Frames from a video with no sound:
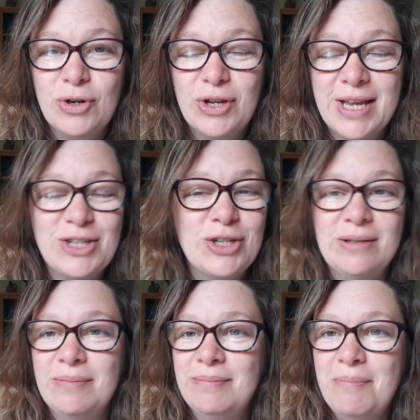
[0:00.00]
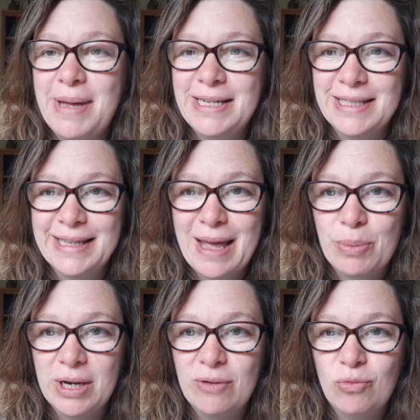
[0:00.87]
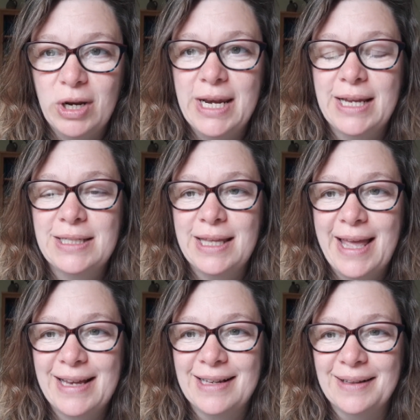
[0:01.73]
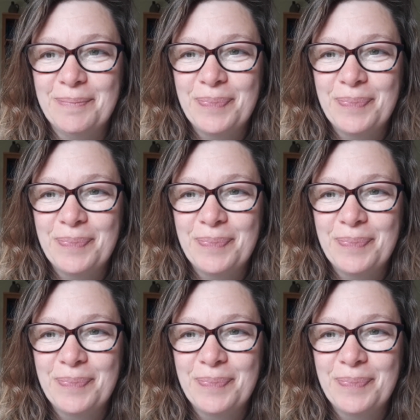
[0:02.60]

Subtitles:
kitchen medicine cabinet right next to the kettle.